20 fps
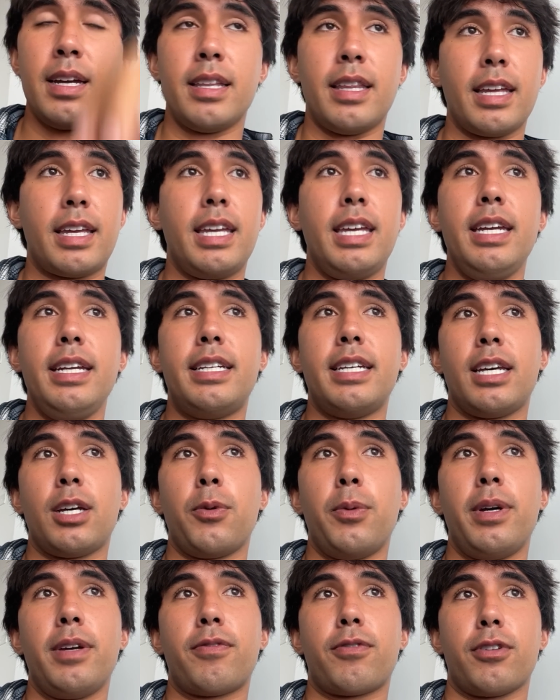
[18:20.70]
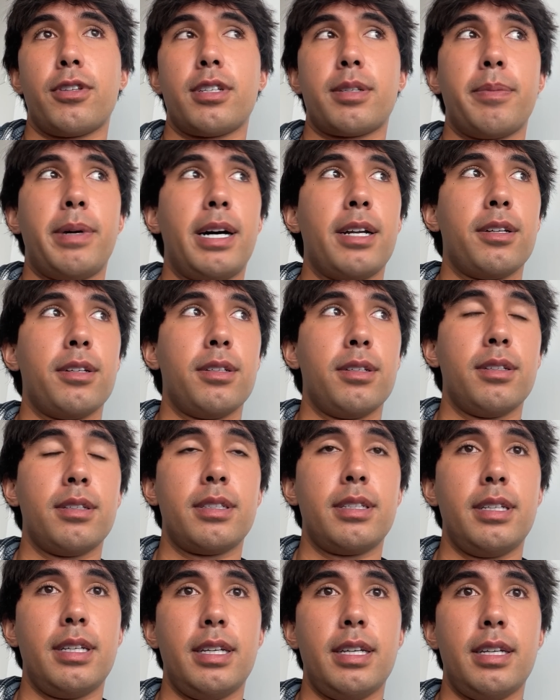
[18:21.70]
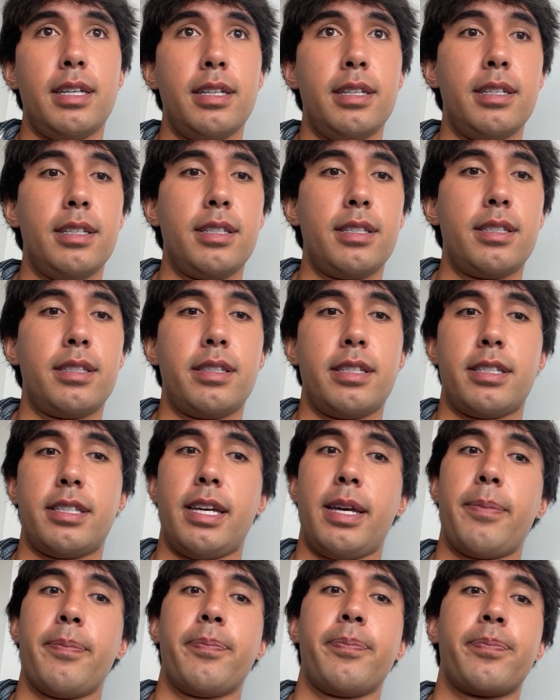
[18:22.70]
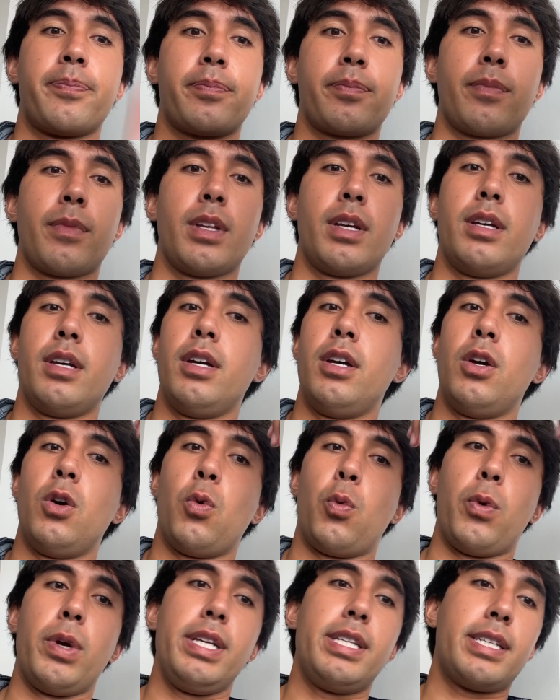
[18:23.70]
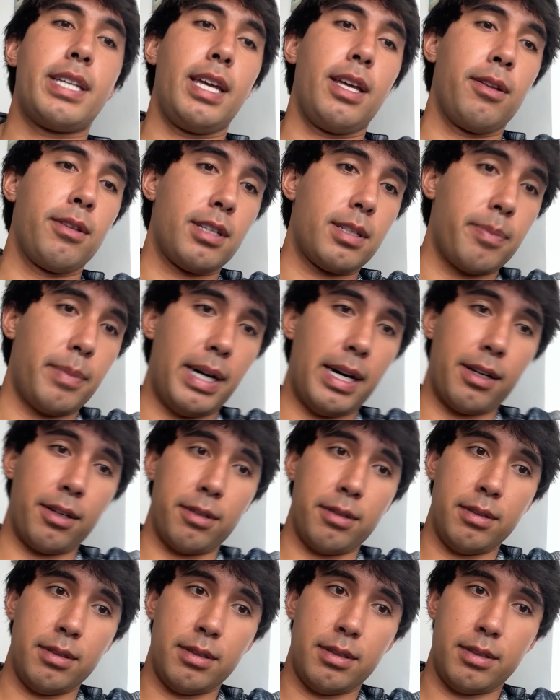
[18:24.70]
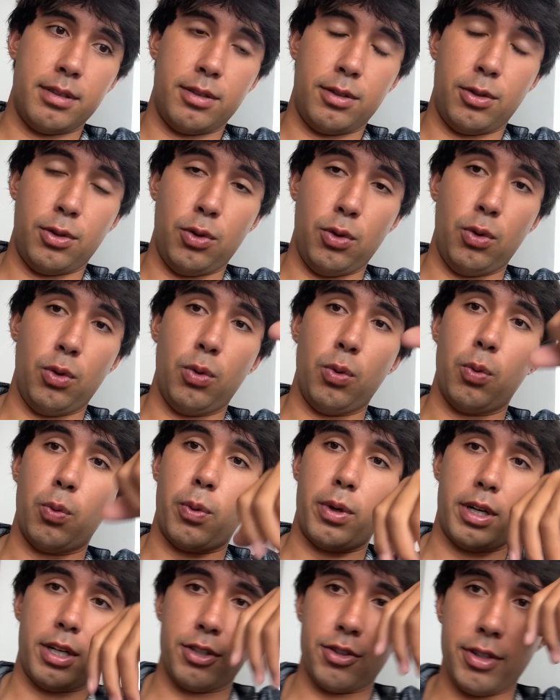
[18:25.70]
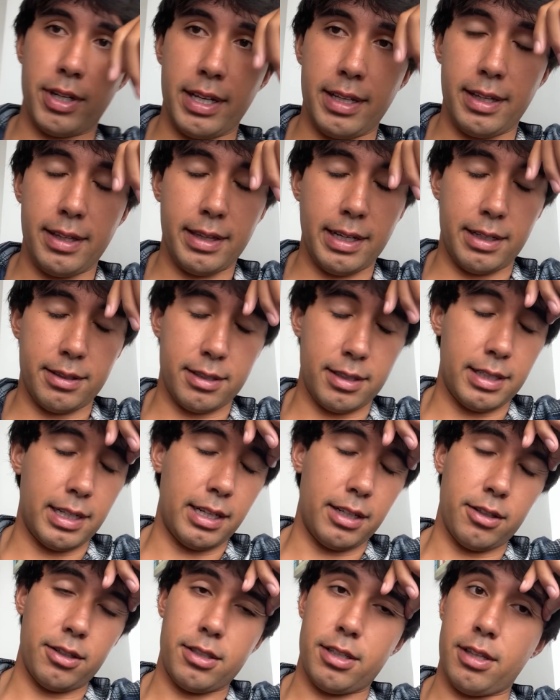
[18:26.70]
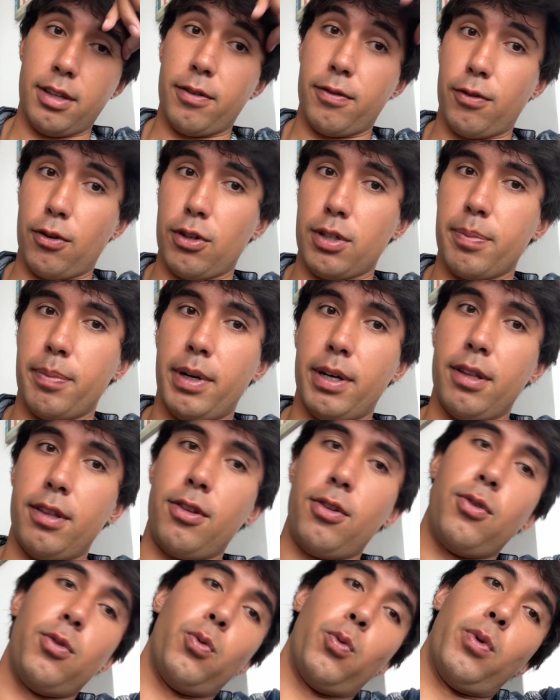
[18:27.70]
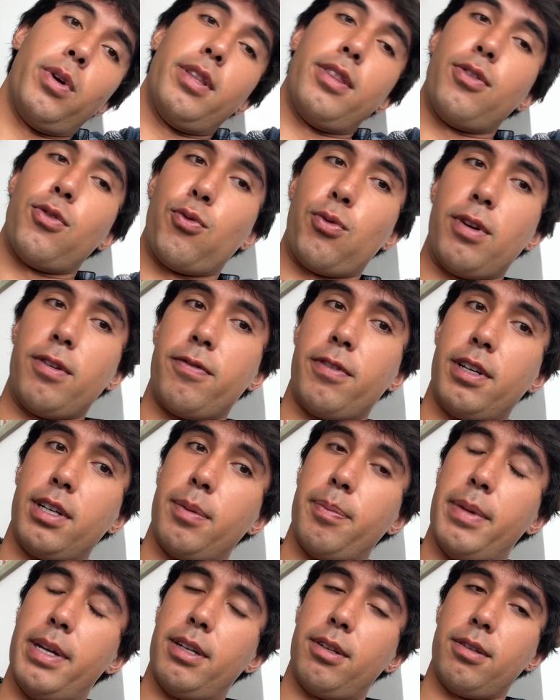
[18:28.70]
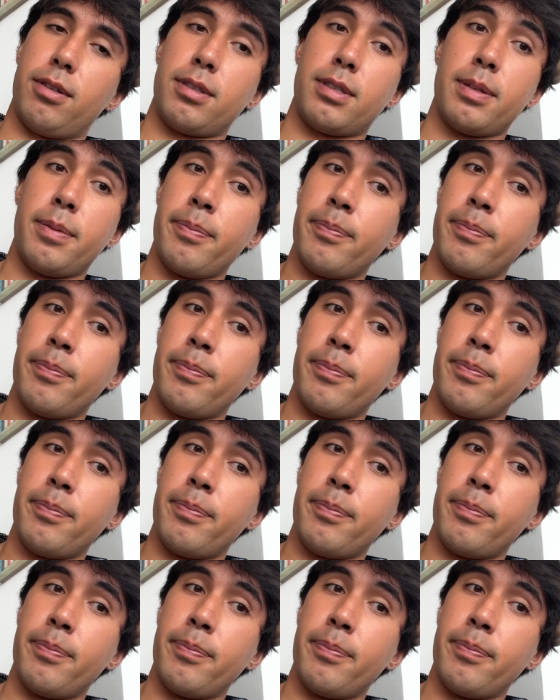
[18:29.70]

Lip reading: The key takeaway for this model is the same. We scaled this model to $180,000 in the first month with 3 fundamentals.